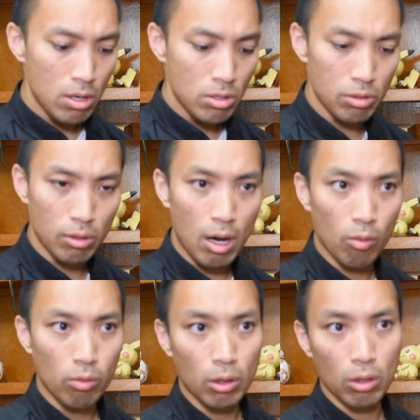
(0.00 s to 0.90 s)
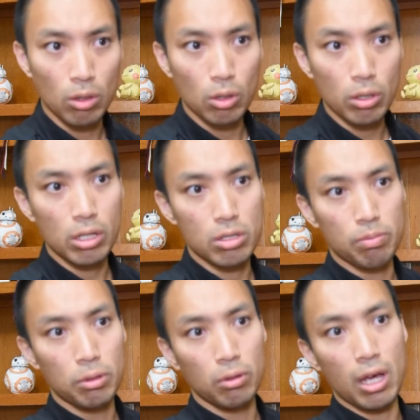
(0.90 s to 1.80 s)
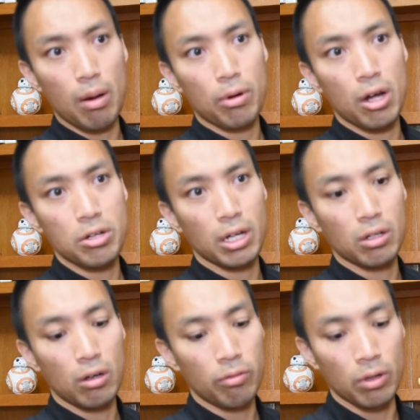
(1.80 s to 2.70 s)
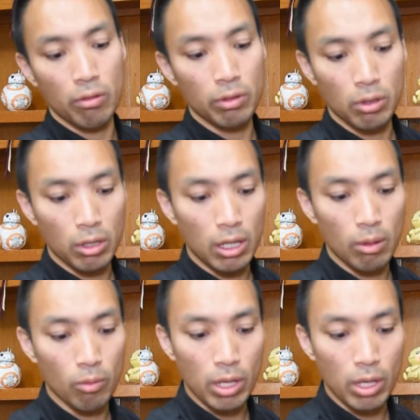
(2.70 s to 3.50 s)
So we're looking to pull that project off whenever